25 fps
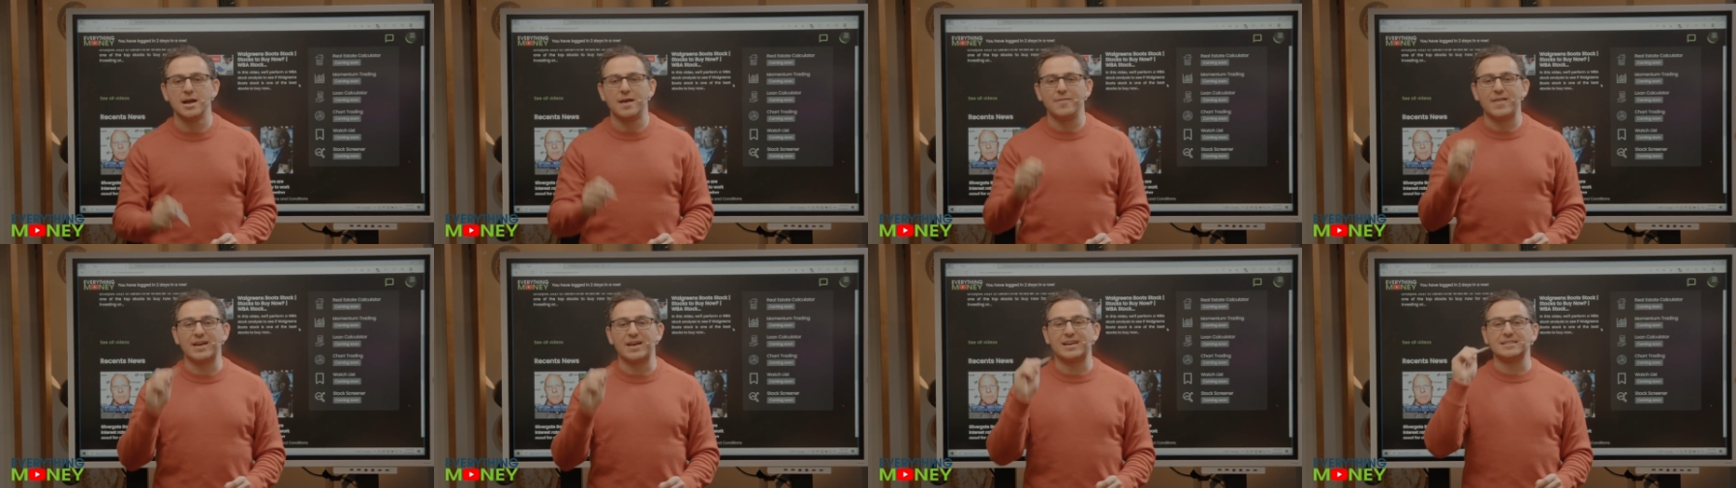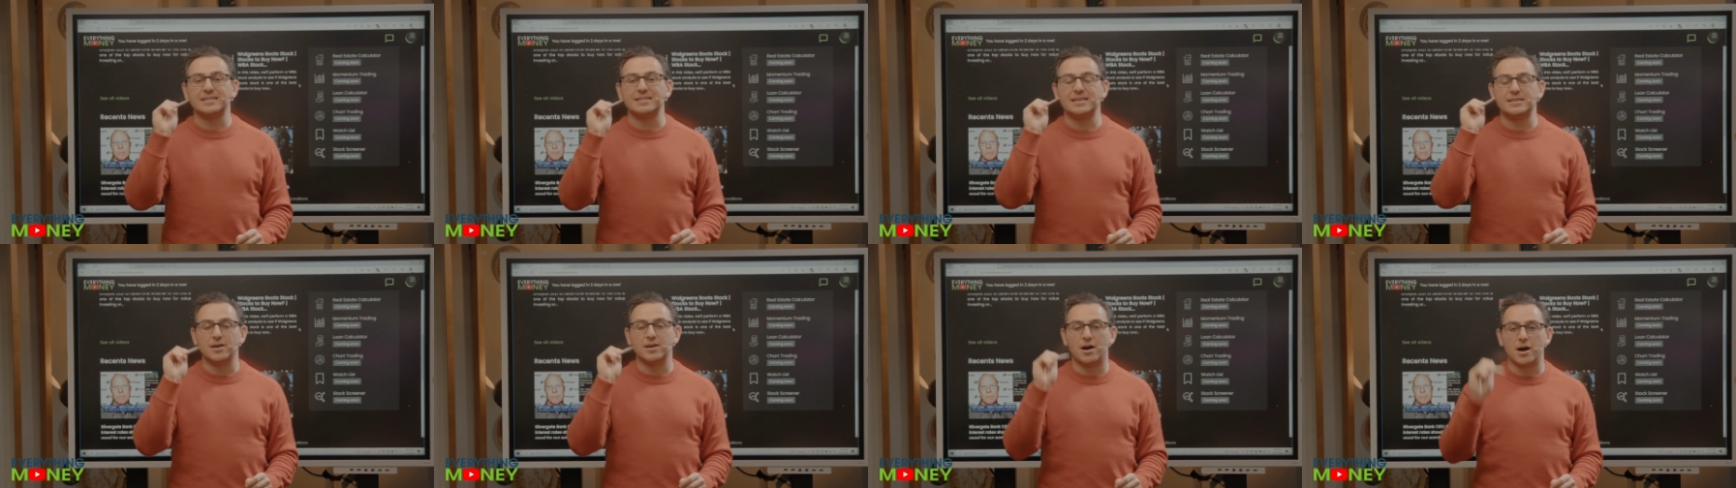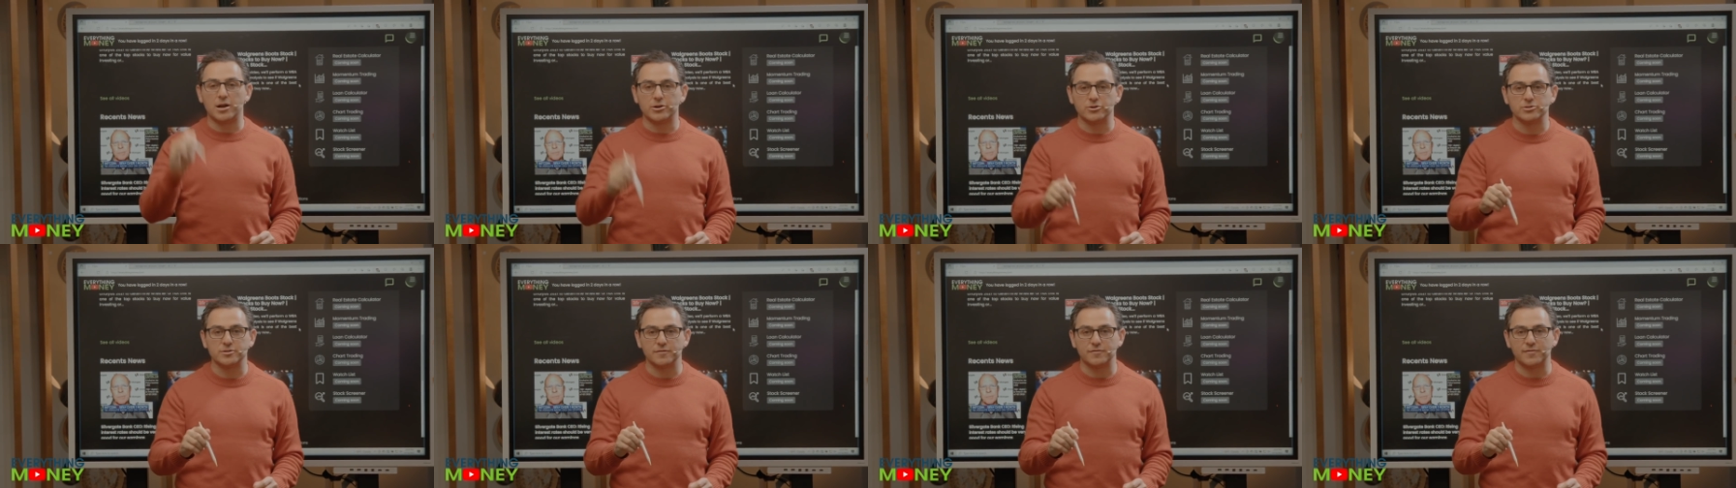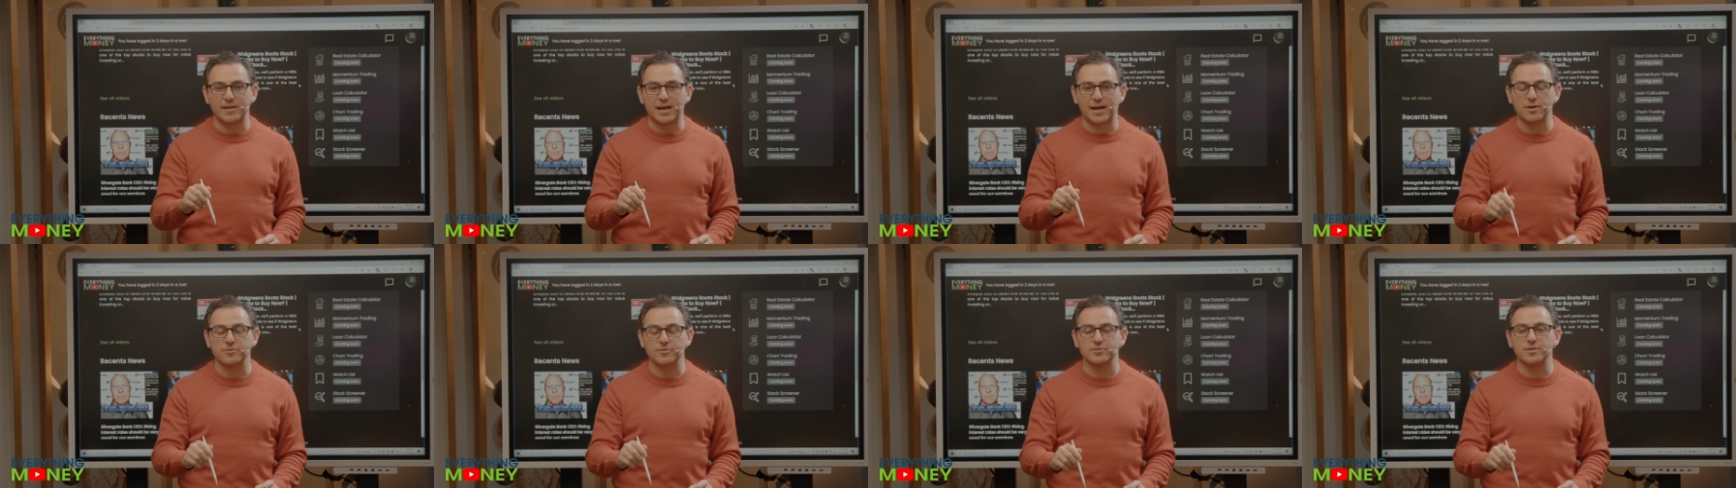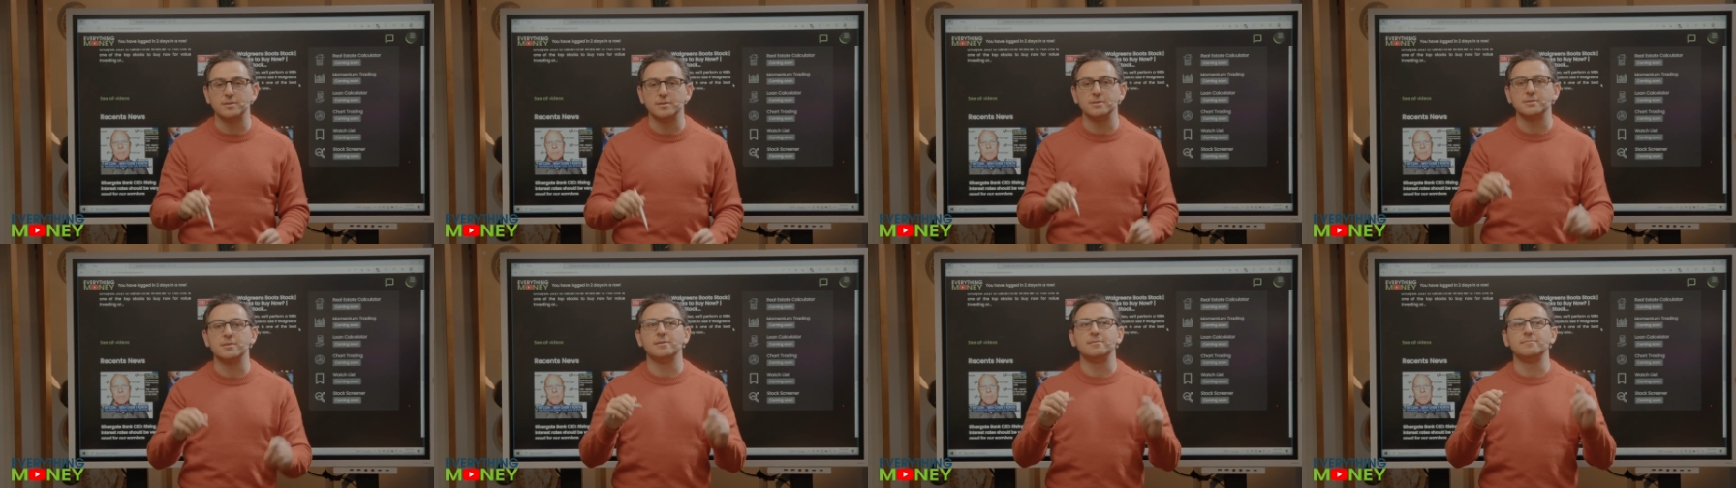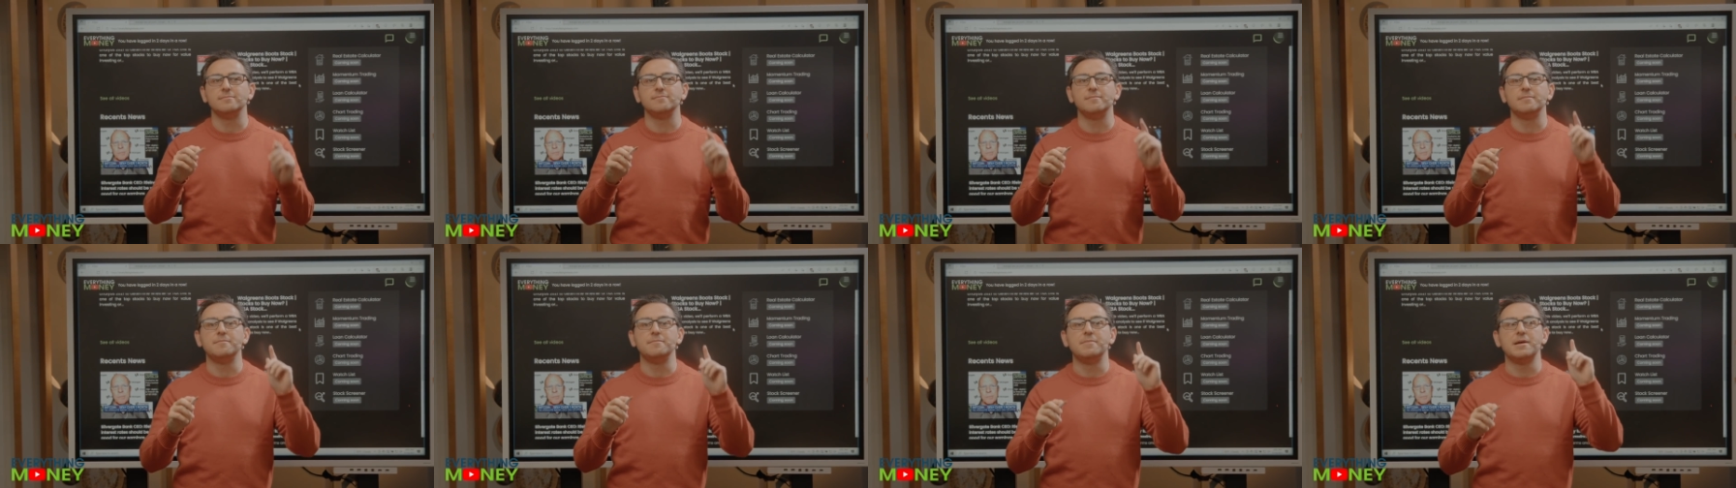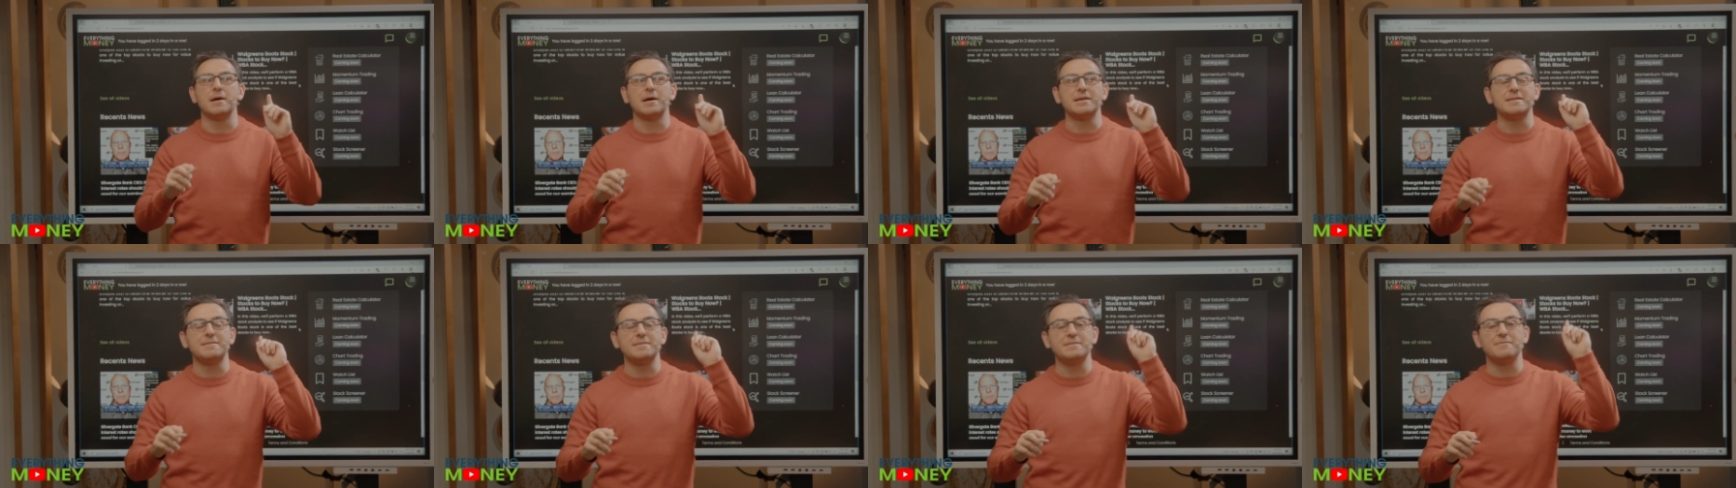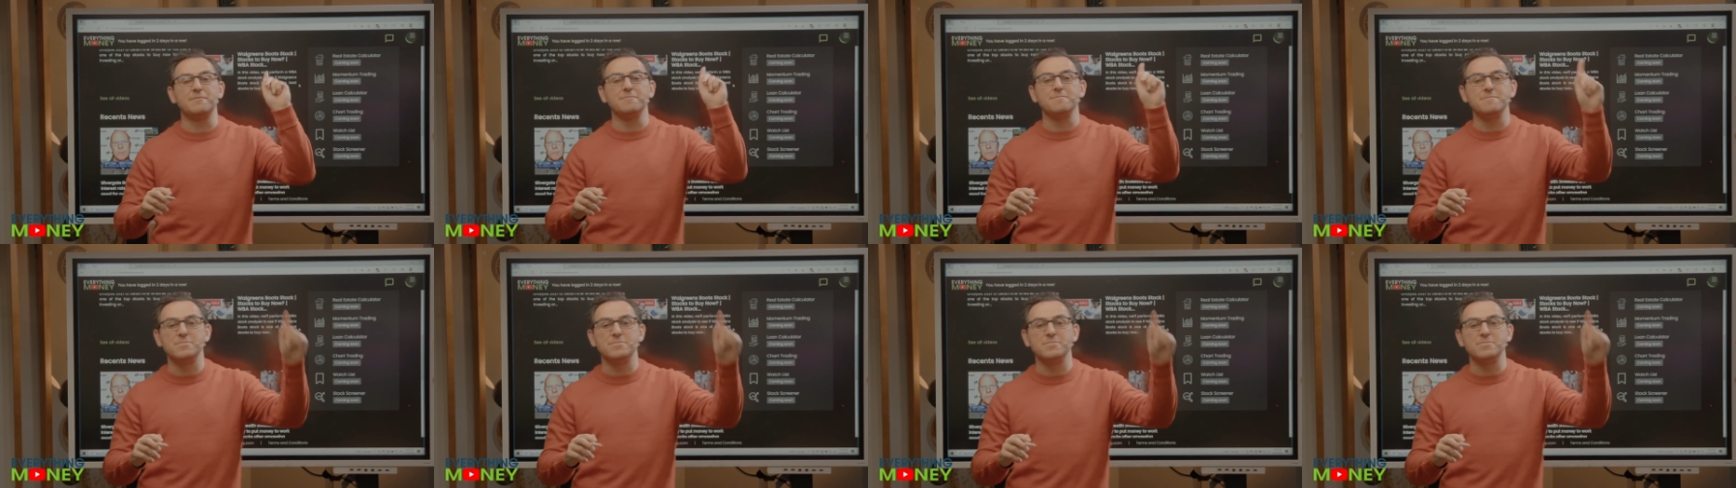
that could lead to hundreds of thousands even